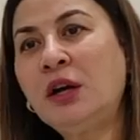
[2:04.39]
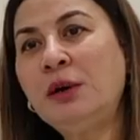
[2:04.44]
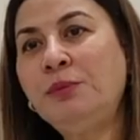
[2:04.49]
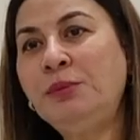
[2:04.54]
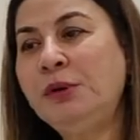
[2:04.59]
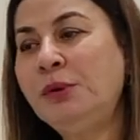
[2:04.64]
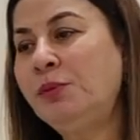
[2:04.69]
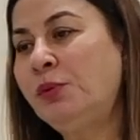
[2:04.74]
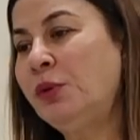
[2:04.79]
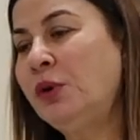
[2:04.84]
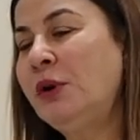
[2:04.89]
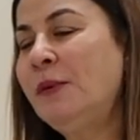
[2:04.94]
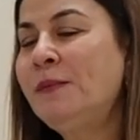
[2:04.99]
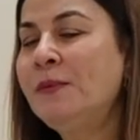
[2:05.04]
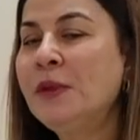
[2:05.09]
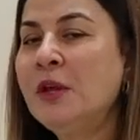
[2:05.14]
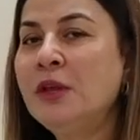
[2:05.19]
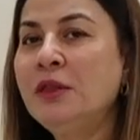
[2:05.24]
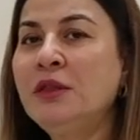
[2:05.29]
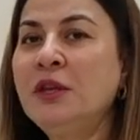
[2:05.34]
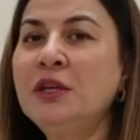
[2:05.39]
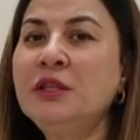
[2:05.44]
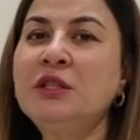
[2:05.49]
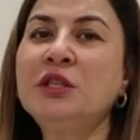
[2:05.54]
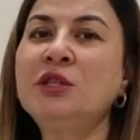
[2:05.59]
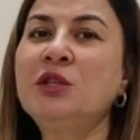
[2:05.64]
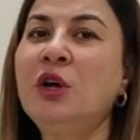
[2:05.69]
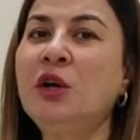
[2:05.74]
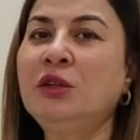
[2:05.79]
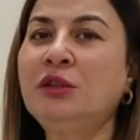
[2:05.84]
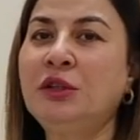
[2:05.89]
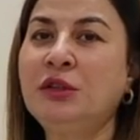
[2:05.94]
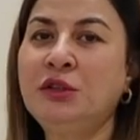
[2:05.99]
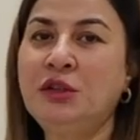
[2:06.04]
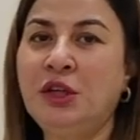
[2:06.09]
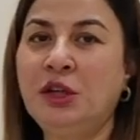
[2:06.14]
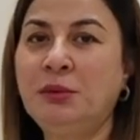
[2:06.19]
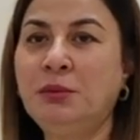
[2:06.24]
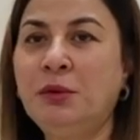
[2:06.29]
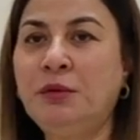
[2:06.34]
people, this is not the
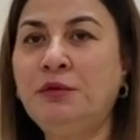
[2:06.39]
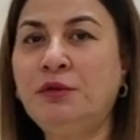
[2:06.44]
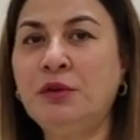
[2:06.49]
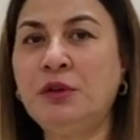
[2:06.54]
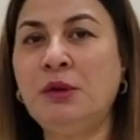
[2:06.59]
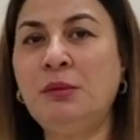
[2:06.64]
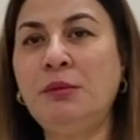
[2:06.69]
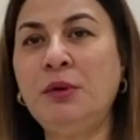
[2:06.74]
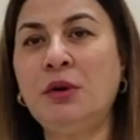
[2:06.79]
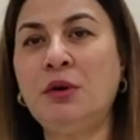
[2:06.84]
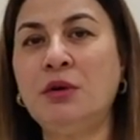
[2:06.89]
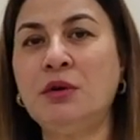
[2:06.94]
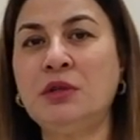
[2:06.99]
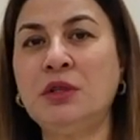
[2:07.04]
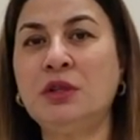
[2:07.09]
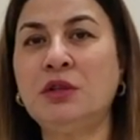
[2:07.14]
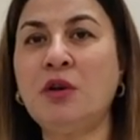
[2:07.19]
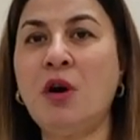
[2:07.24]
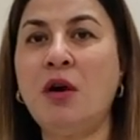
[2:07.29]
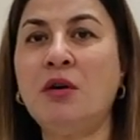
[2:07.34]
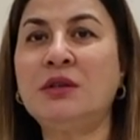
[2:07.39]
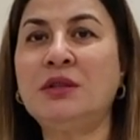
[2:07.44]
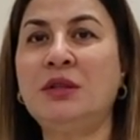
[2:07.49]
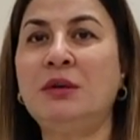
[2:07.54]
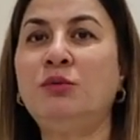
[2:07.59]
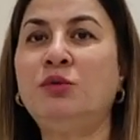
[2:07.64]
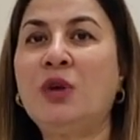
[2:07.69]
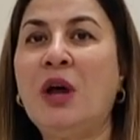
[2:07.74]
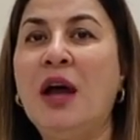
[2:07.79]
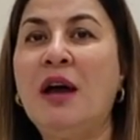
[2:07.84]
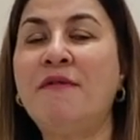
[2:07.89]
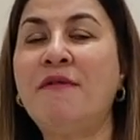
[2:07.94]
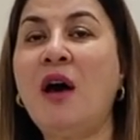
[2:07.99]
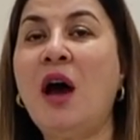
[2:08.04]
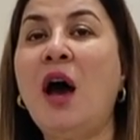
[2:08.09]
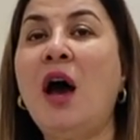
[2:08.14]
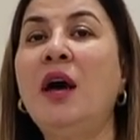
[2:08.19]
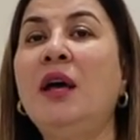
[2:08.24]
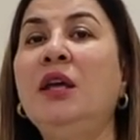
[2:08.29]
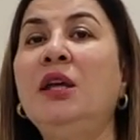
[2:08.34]
treatment for them because it causes them to have a
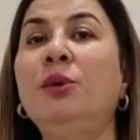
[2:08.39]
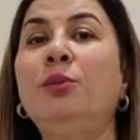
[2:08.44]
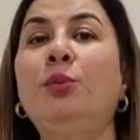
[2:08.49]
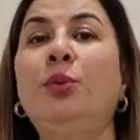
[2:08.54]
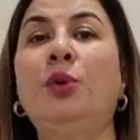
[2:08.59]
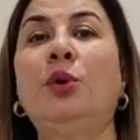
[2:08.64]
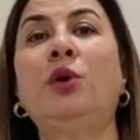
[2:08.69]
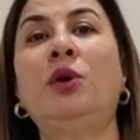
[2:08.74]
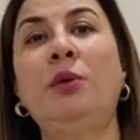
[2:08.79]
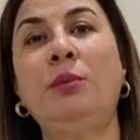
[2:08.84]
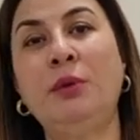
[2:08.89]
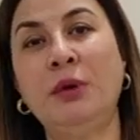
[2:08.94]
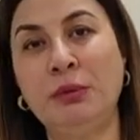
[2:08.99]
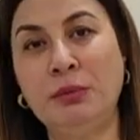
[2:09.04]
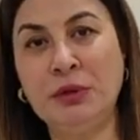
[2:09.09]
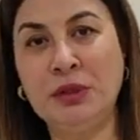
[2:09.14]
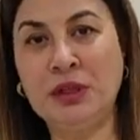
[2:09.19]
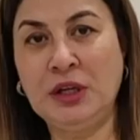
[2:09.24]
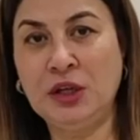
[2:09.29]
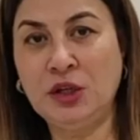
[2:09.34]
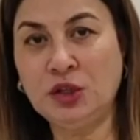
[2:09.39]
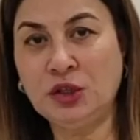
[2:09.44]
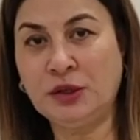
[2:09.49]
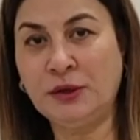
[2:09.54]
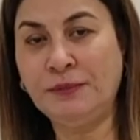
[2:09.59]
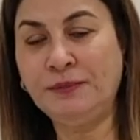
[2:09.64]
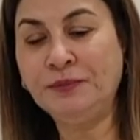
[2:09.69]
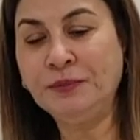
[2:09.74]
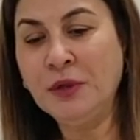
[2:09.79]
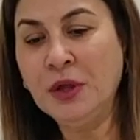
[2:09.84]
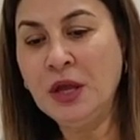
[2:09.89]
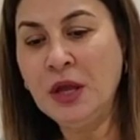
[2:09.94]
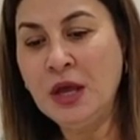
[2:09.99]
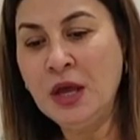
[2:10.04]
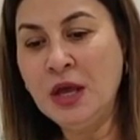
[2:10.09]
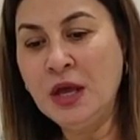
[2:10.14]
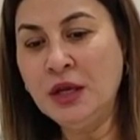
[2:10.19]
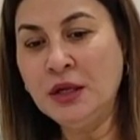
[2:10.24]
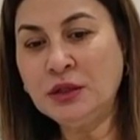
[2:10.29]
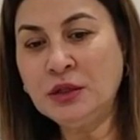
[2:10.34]
hyperpigmentation.
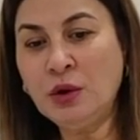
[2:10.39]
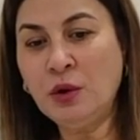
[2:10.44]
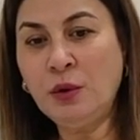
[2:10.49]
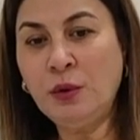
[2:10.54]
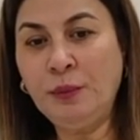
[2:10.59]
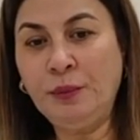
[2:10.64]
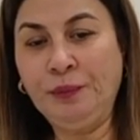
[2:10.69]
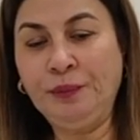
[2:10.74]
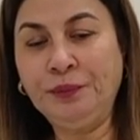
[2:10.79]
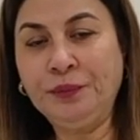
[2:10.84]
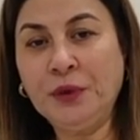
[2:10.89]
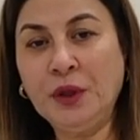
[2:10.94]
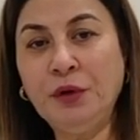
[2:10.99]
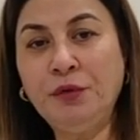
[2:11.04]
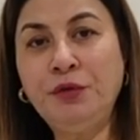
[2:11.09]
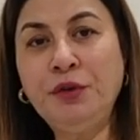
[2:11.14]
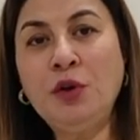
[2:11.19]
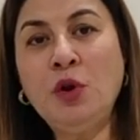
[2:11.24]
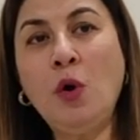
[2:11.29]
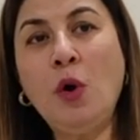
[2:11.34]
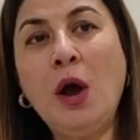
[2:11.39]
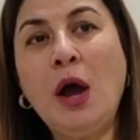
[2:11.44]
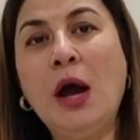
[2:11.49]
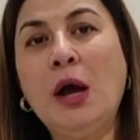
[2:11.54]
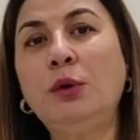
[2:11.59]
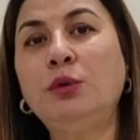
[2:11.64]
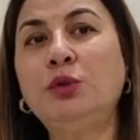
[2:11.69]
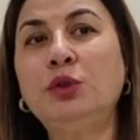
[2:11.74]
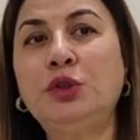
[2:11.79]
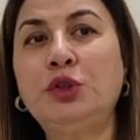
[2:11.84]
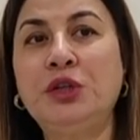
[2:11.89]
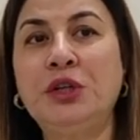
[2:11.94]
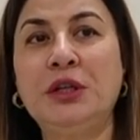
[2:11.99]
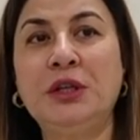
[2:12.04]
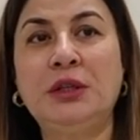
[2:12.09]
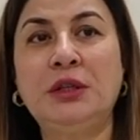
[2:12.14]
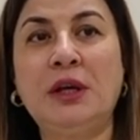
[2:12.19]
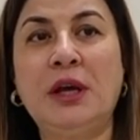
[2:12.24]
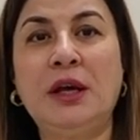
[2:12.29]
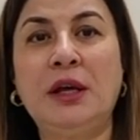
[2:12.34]
So if we know how to
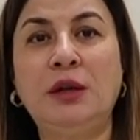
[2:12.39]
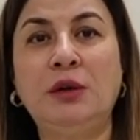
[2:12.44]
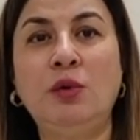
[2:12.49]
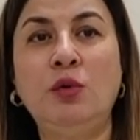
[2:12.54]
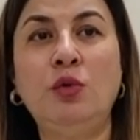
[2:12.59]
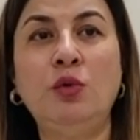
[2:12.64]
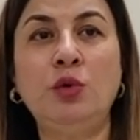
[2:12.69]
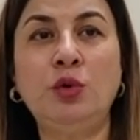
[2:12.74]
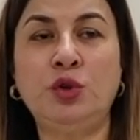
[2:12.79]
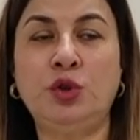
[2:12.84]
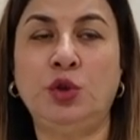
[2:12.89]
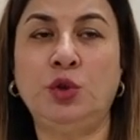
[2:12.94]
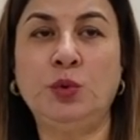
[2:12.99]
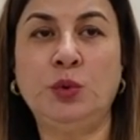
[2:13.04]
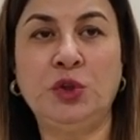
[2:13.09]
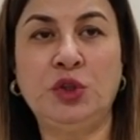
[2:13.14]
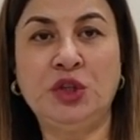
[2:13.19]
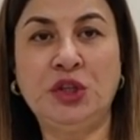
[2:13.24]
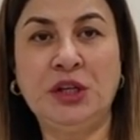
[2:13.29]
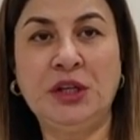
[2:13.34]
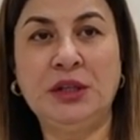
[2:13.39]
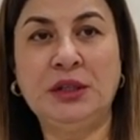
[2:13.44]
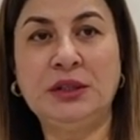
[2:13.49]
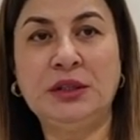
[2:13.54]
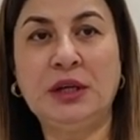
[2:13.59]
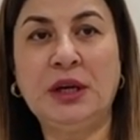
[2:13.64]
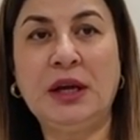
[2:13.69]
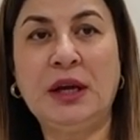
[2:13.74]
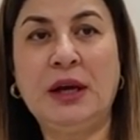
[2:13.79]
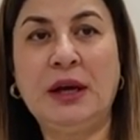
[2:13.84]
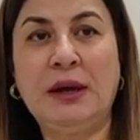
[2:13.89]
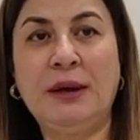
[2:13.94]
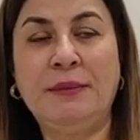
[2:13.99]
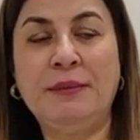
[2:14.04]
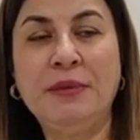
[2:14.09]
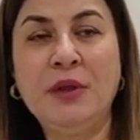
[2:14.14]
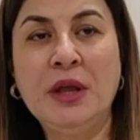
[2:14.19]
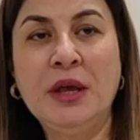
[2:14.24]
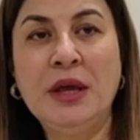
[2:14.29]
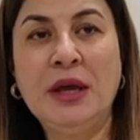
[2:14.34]
treat and who should we treat,
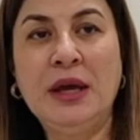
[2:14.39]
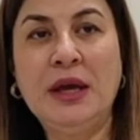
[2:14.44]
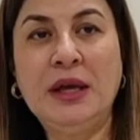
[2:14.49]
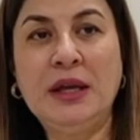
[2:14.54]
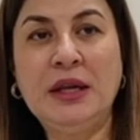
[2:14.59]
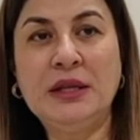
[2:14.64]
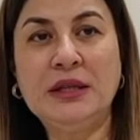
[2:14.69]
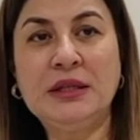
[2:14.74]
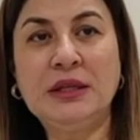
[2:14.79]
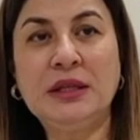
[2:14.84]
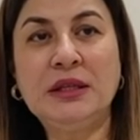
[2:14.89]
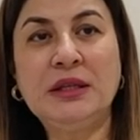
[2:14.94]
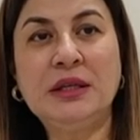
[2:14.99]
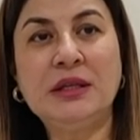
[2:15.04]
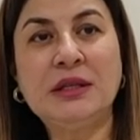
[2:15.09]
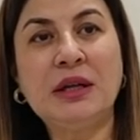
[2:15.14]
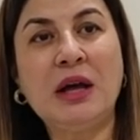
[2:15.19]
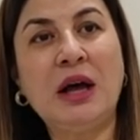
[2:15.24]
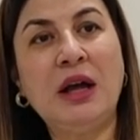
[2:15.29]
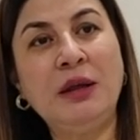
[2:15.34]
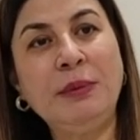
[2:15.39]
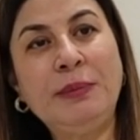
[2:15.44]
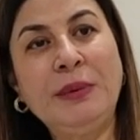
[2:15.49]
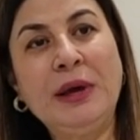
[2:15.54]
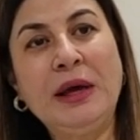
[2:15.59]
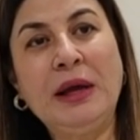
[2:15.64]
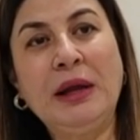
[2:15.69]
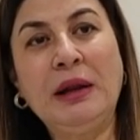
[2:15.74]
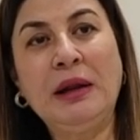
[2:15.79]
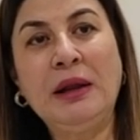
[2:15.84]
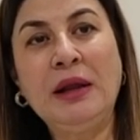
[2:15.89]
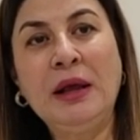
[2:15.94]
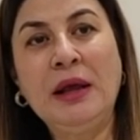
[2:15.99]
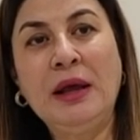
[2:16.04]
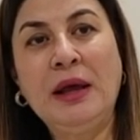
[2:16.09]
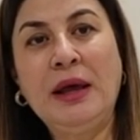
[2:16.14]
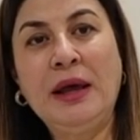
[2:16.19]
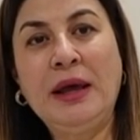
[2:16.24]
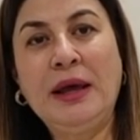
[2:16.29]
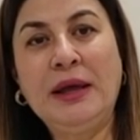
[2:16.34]
it is IPL
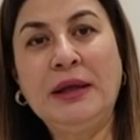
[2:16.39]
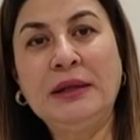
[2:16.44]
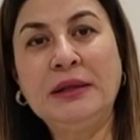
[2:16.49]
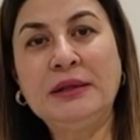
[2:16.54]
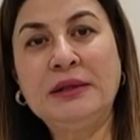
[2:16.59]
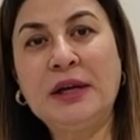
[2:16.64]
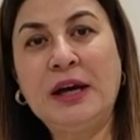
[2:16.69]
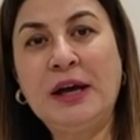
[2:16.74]
and